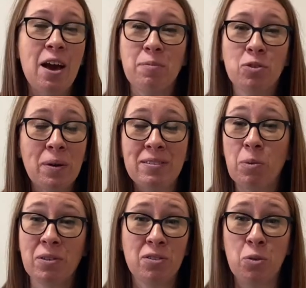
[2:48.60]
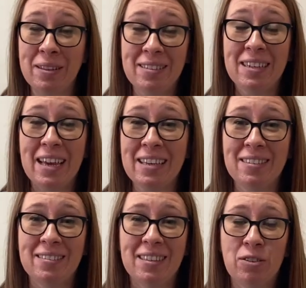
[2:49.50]
21 to
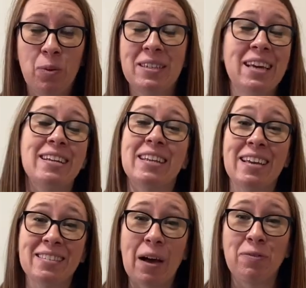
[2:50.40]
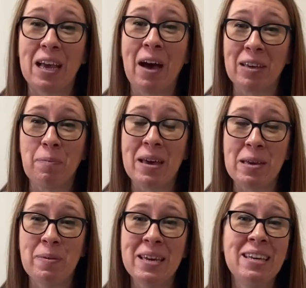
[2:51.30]
28 days after having a
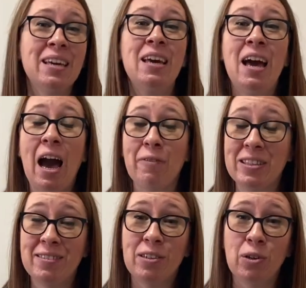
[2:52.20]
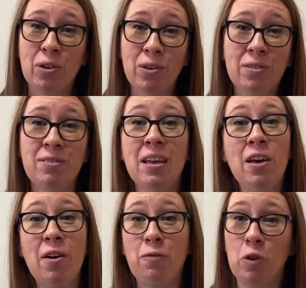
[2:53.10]
baby, have intercourse,
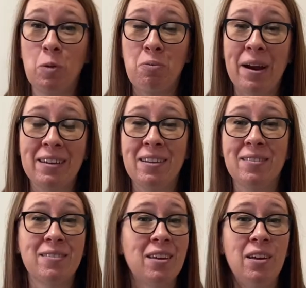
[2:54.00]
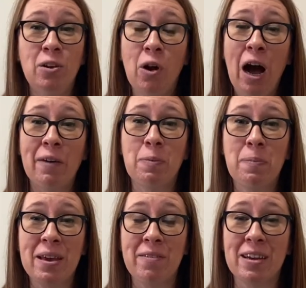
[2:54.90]
fall pregnant, not have a
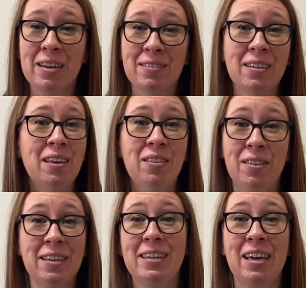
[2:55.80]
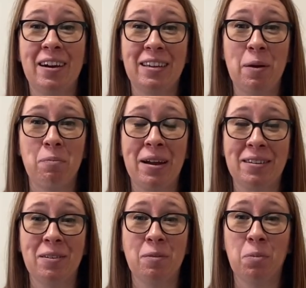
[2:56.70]
period, think you can't get
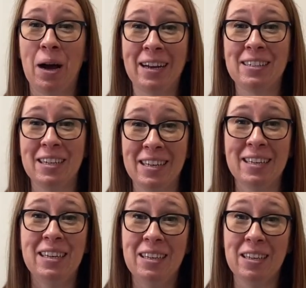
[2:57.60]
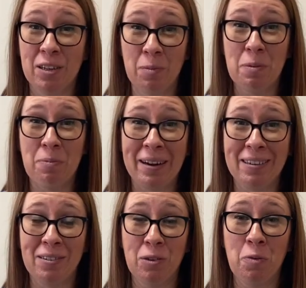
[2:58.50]
pregnant, but actually you could be
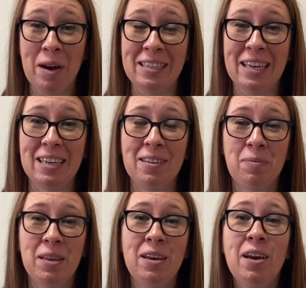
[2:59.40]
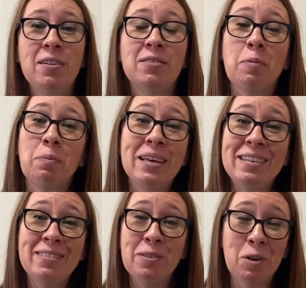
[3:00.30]
pregnant already. So
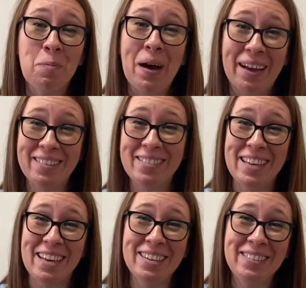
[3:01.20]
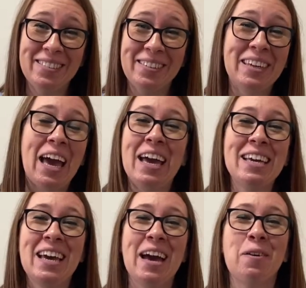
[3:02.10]
please do come back and see us,
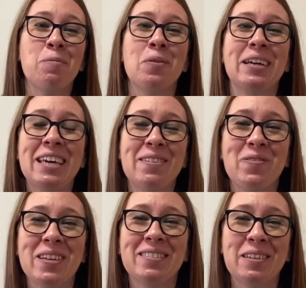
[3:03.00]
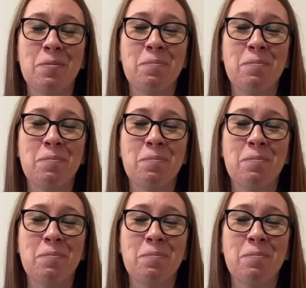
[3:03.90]
okay? We're keen for you to come